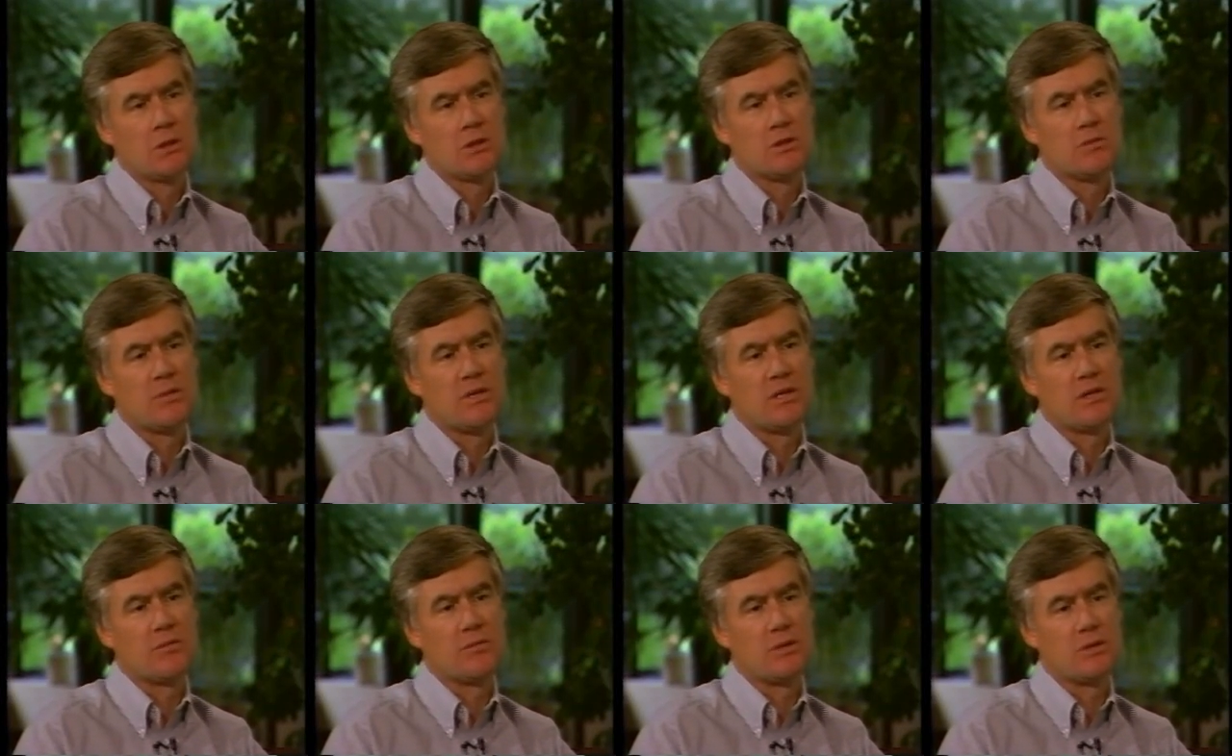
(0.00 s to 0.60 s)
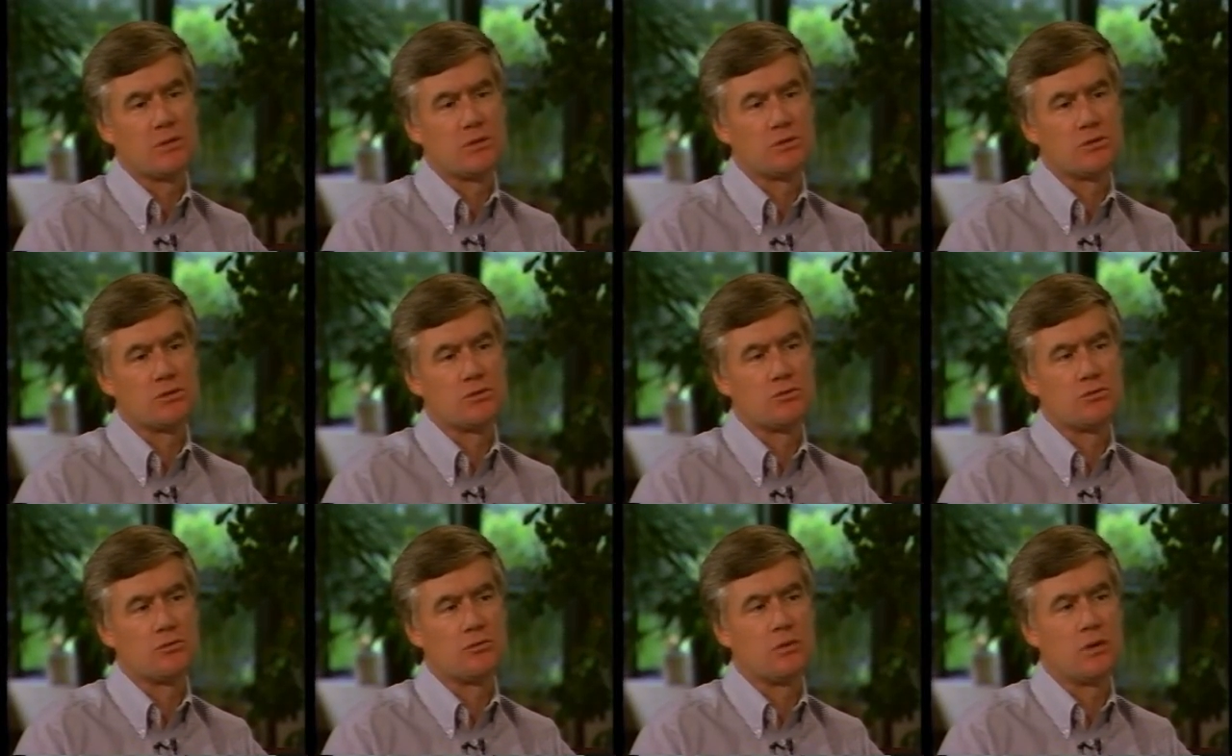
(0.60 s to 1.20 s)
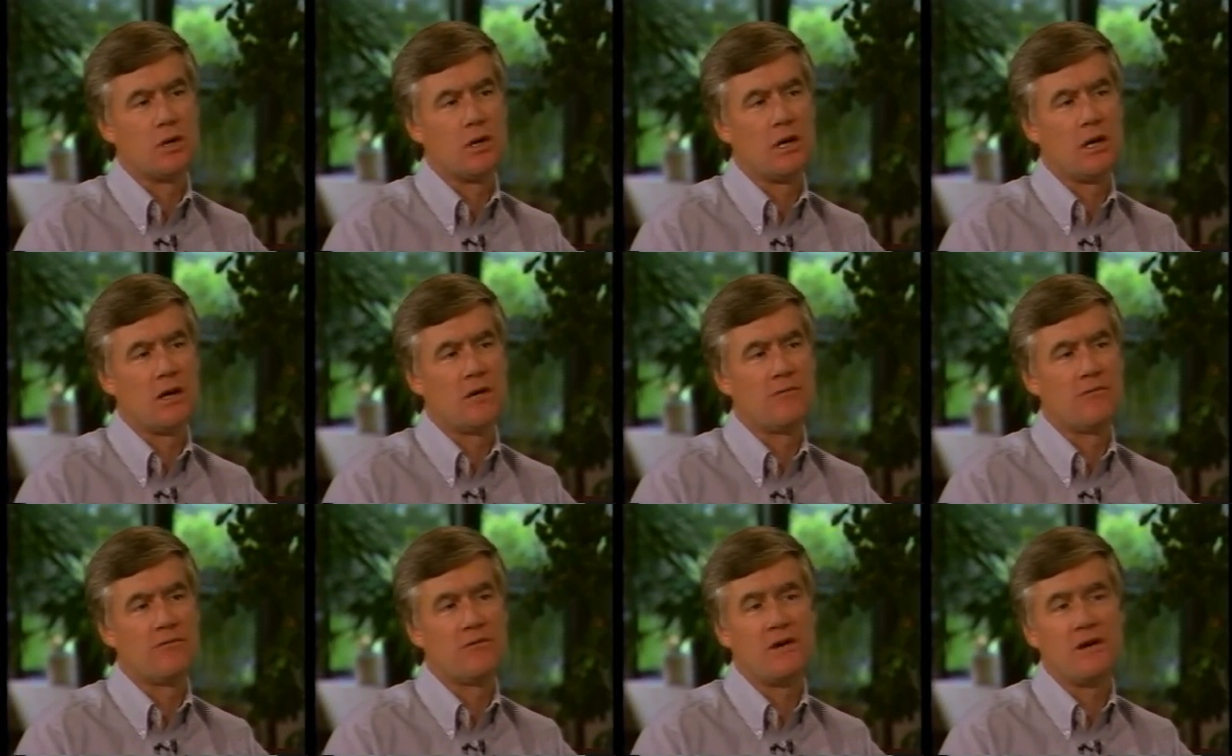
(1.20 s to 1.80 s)
to make amends to,
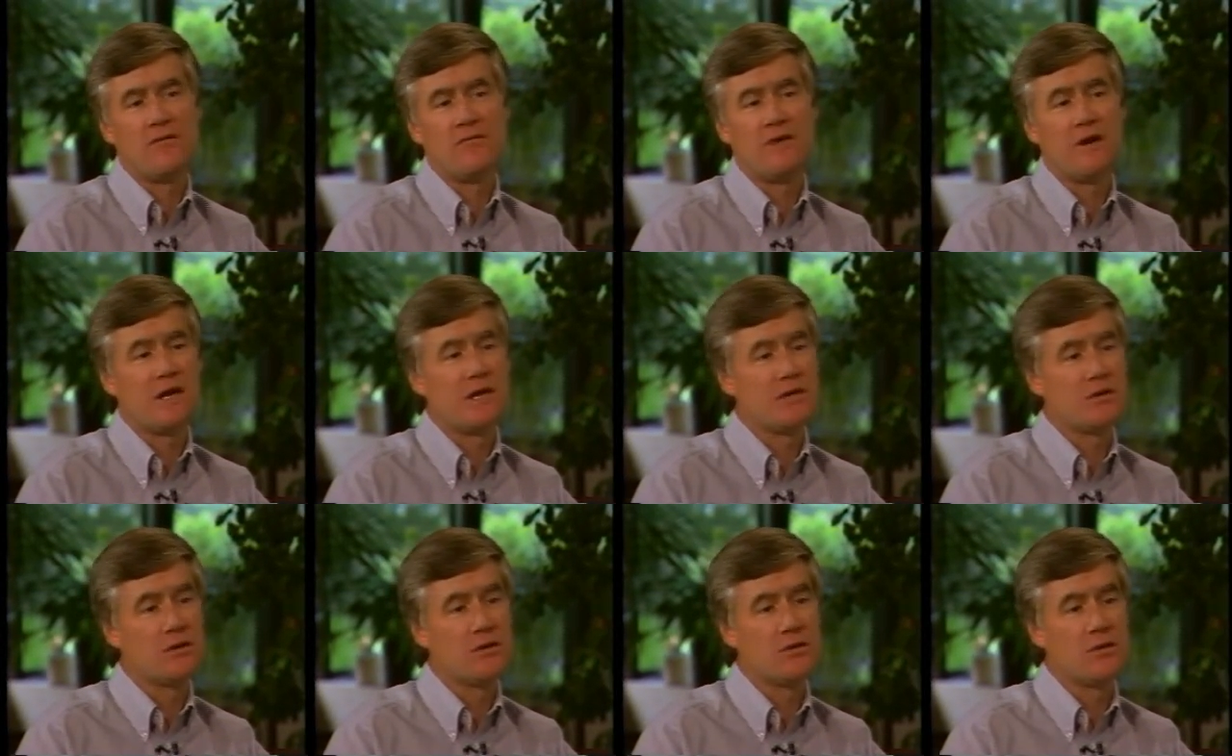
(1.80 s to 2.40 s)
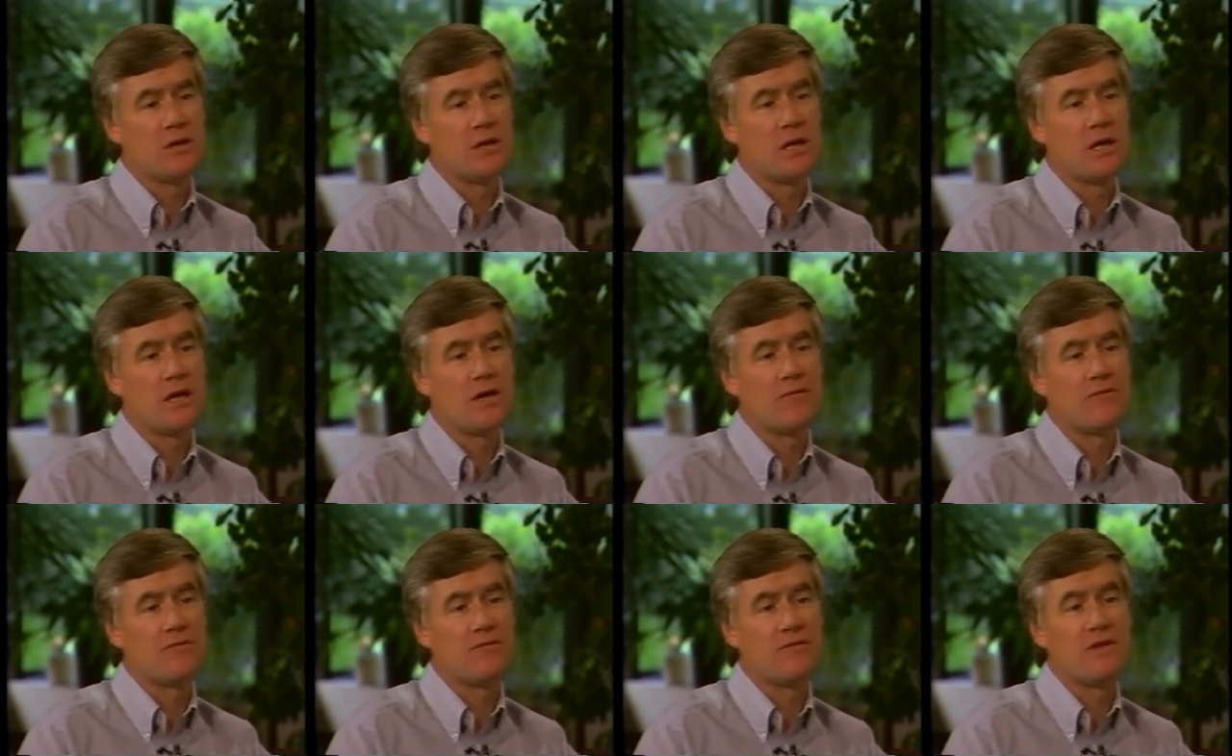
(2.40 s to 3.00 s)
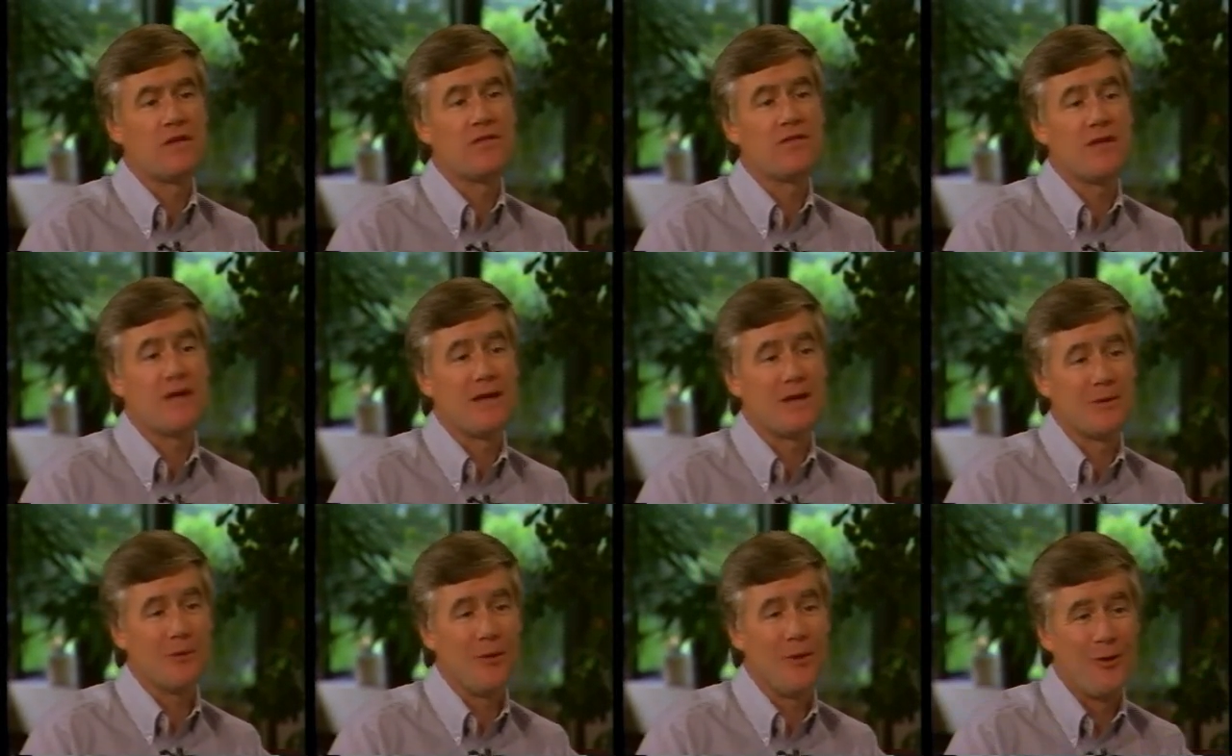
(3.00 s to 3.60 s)
I find that they have faith
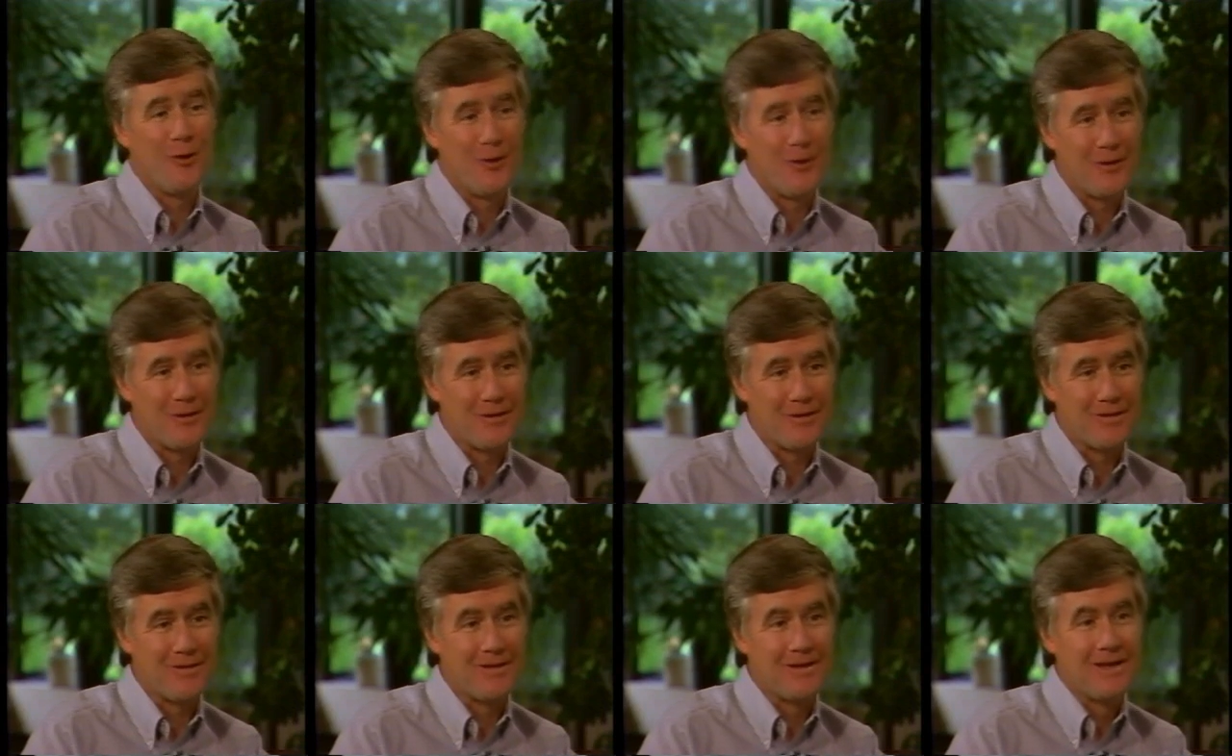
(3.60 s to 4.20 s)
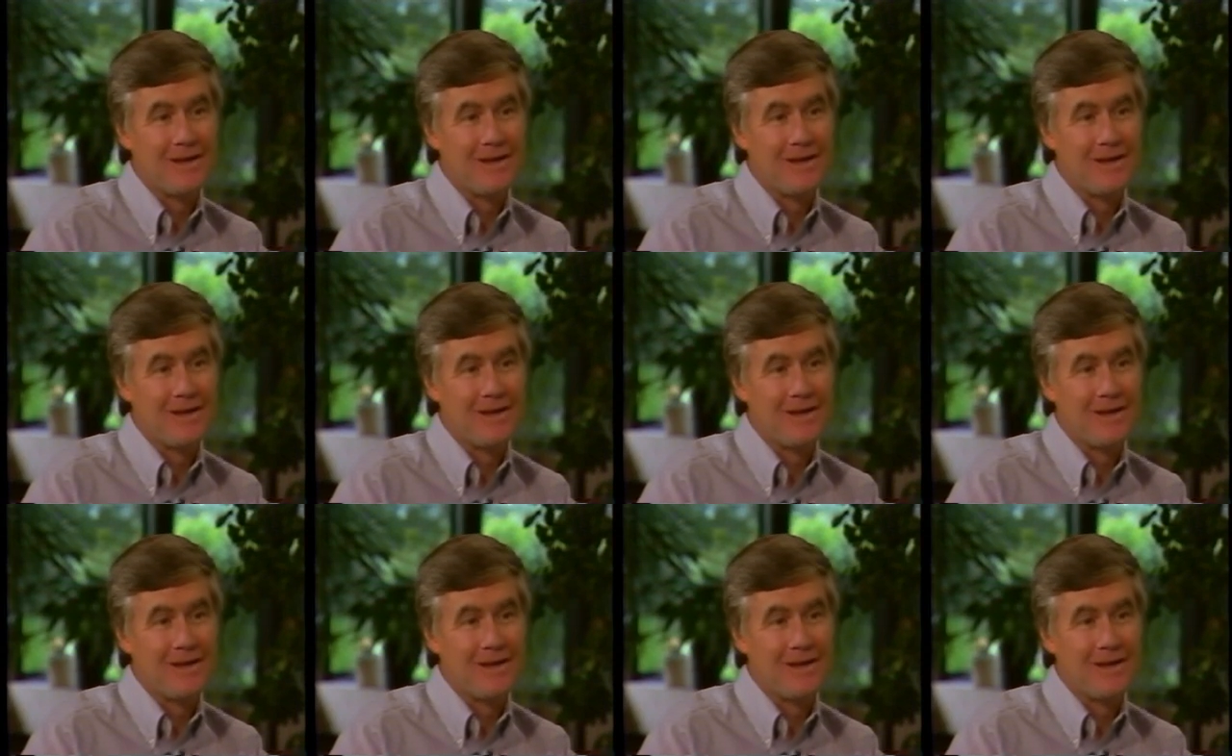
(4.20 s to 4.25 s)
at all